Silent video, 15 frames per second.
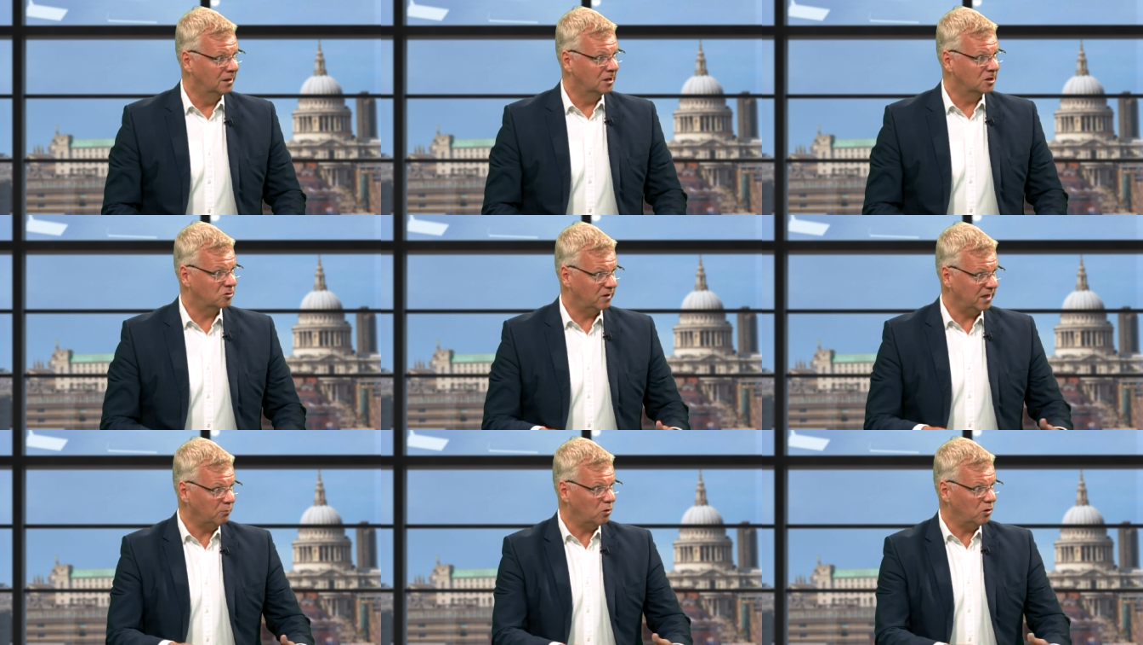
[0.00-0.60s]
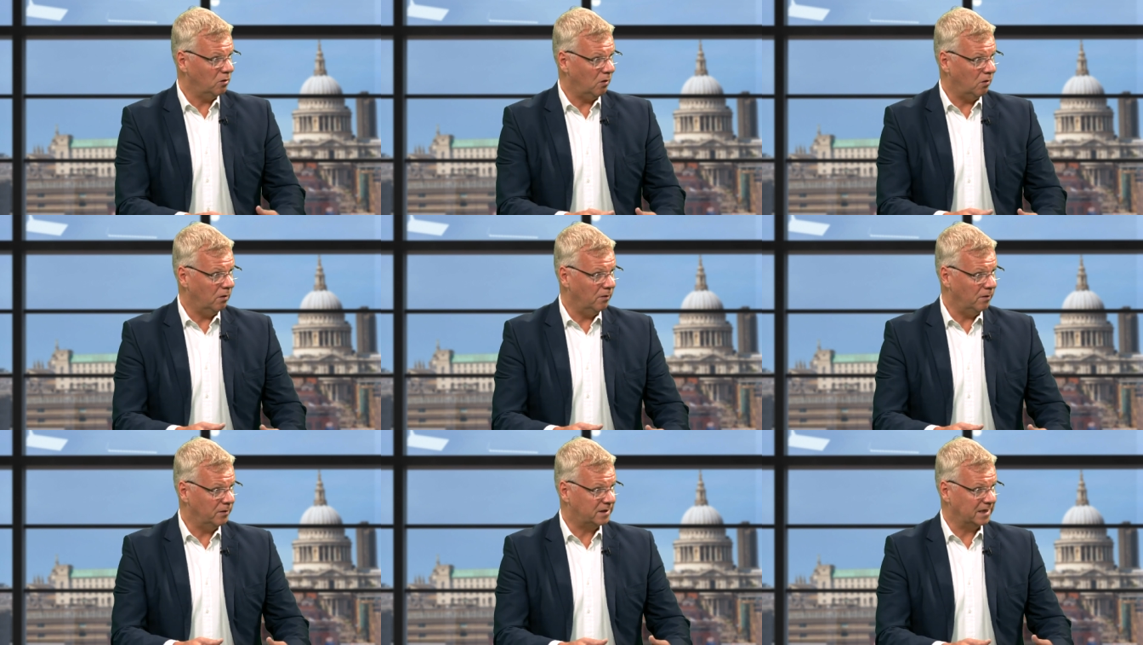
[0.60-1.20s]
So they want
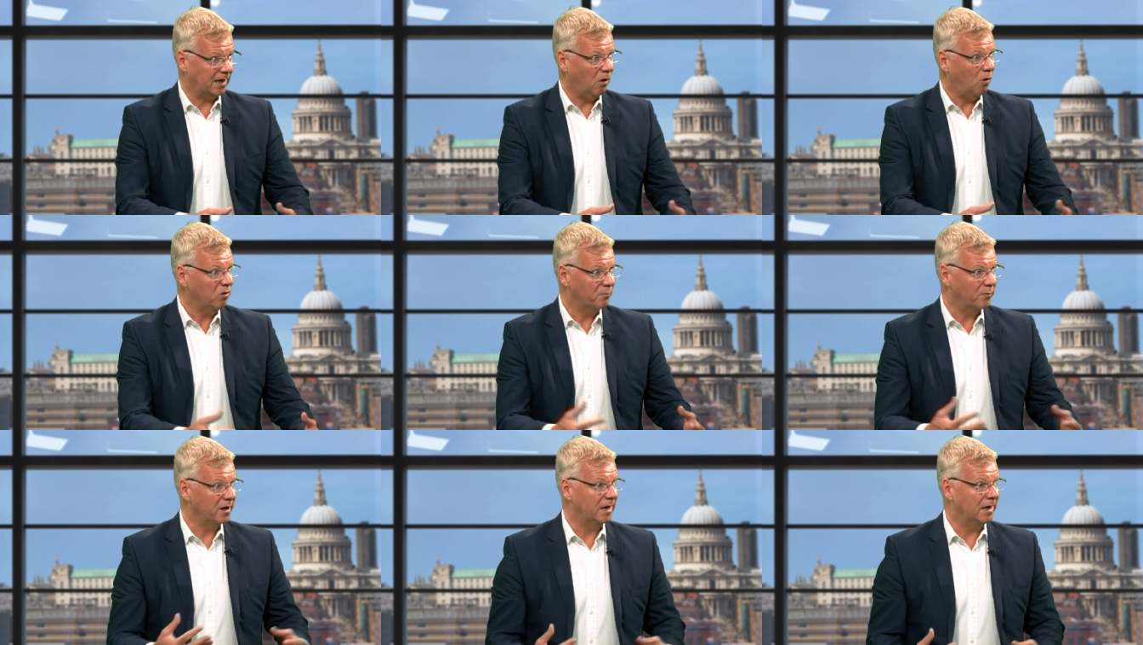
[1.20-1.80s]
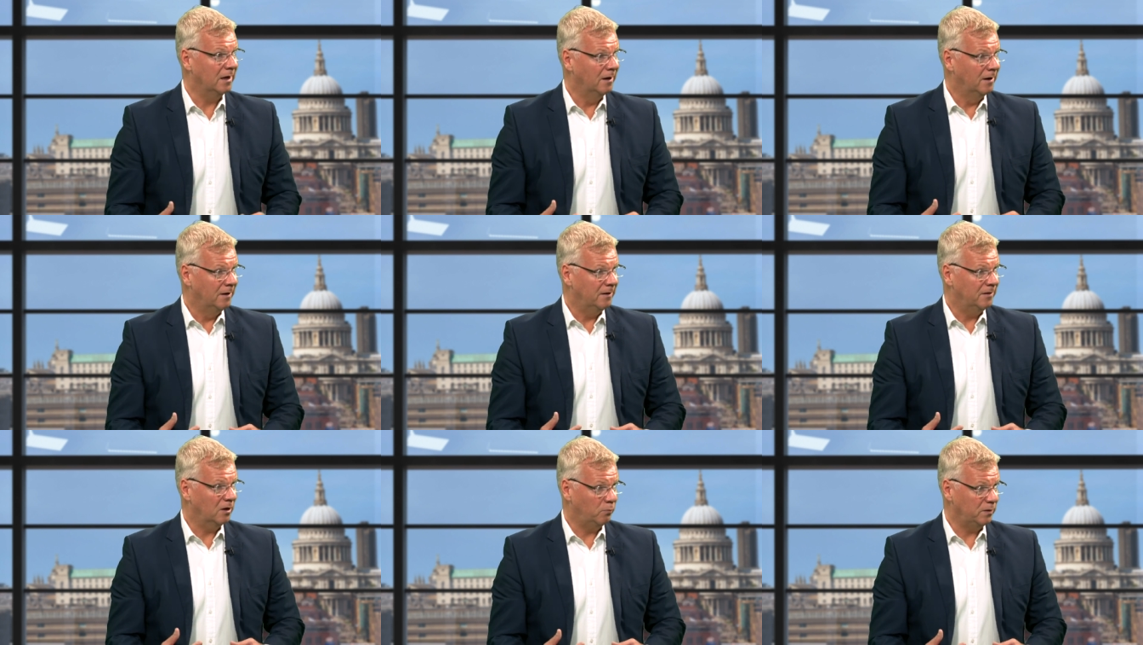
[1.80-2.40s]
to get all the money
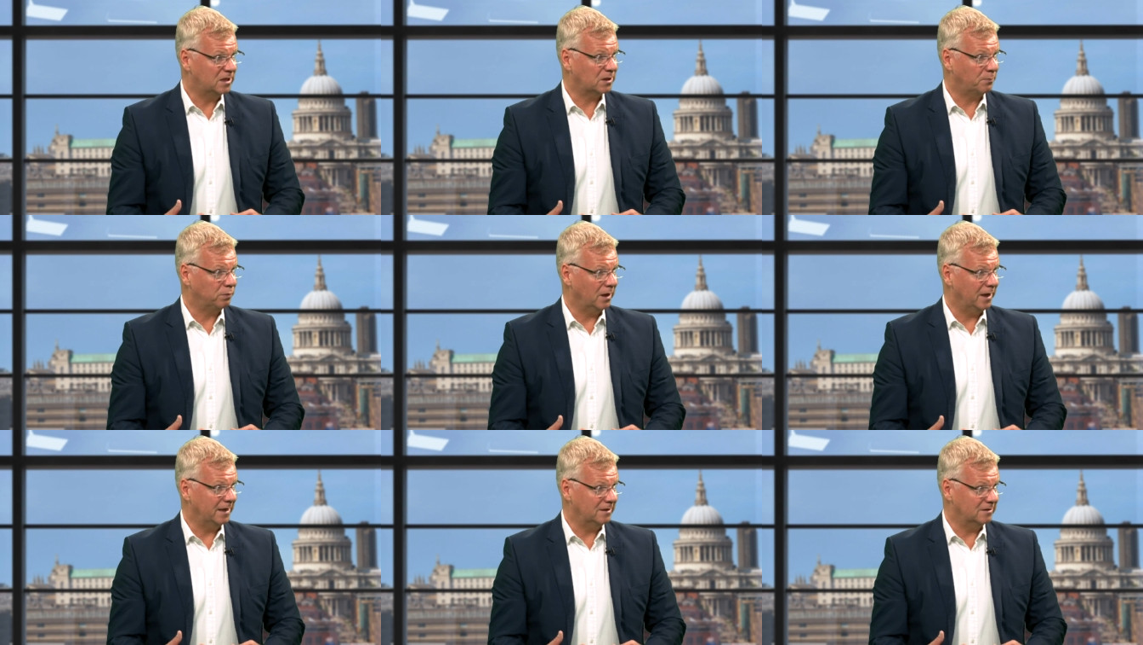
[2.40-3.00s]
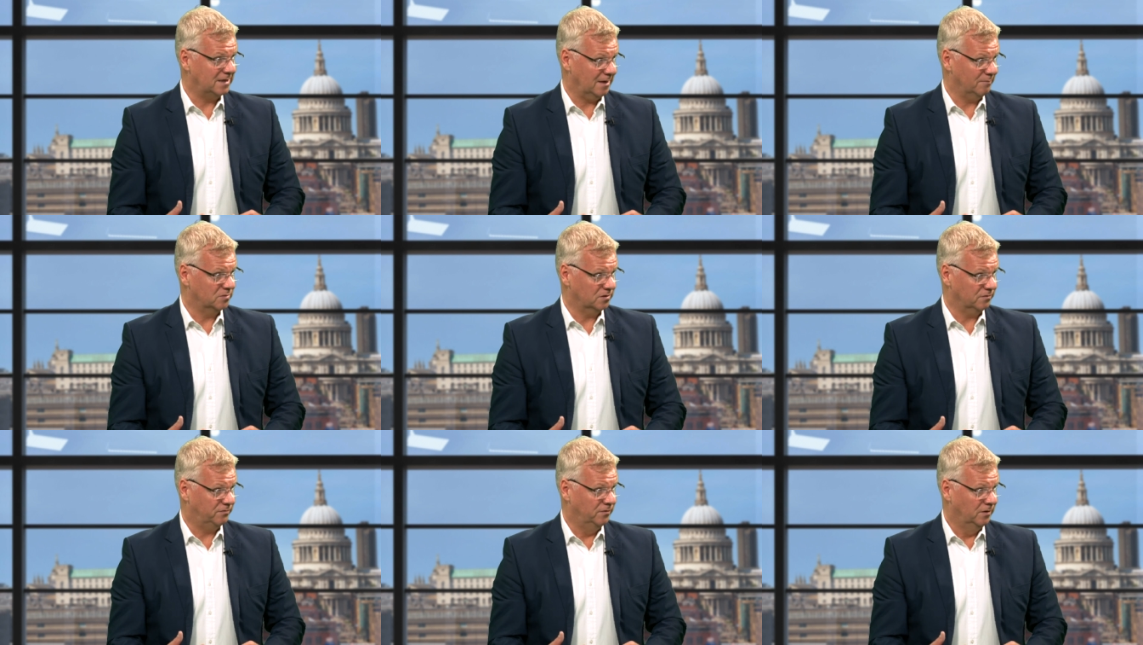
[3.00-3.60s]
that we supply in terms
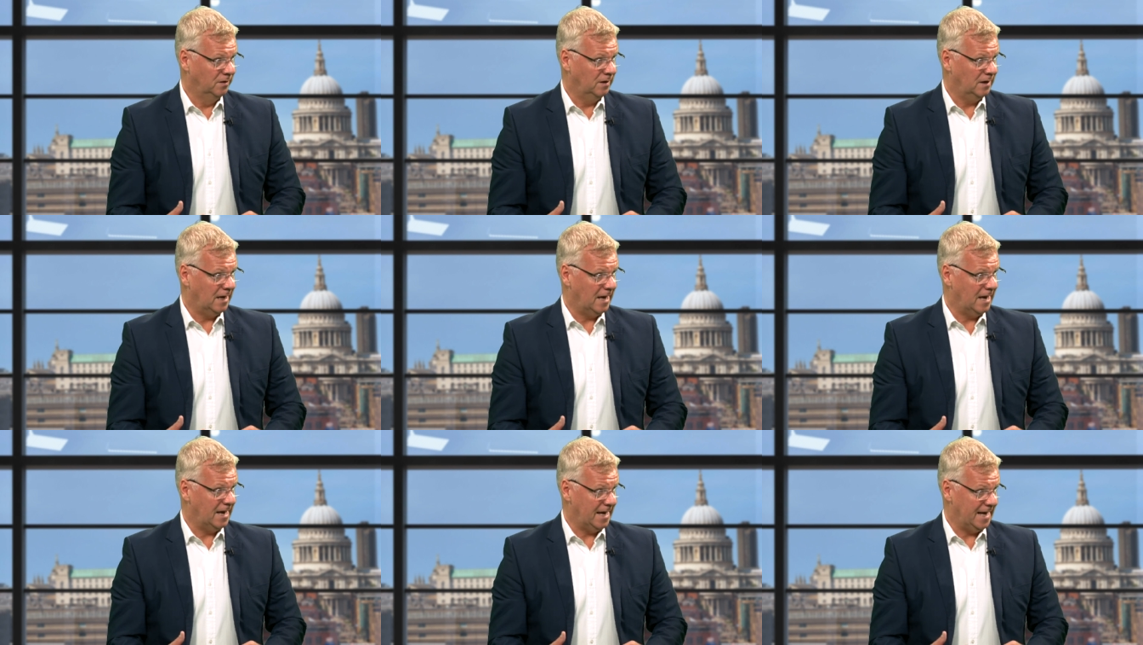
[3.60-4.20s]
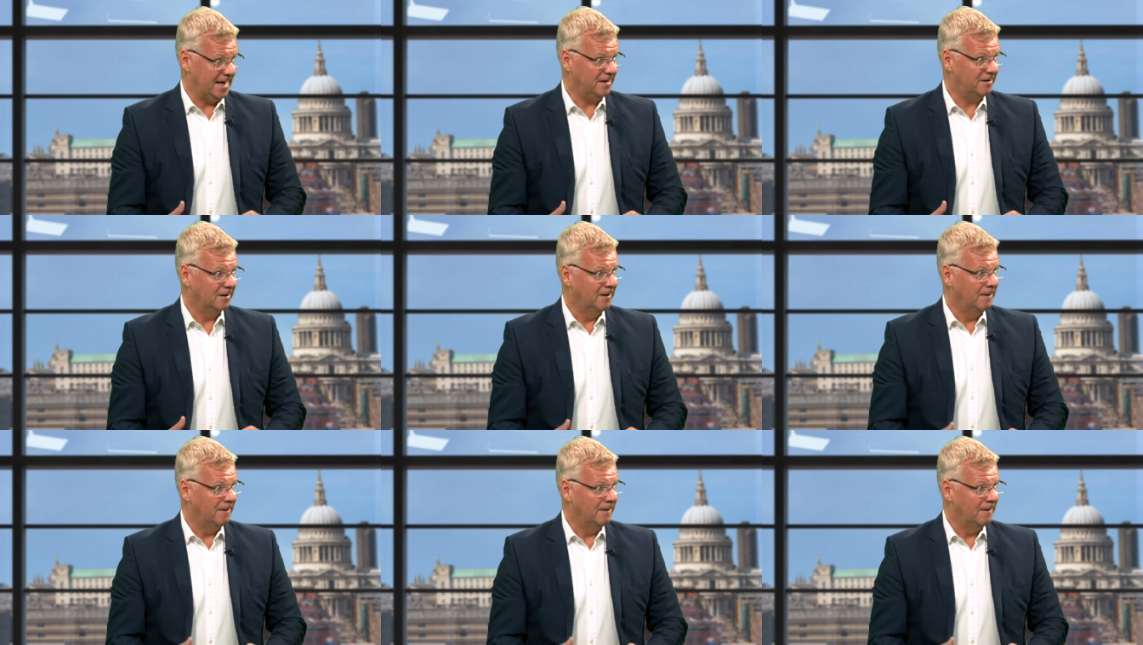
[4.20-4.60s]
of aid,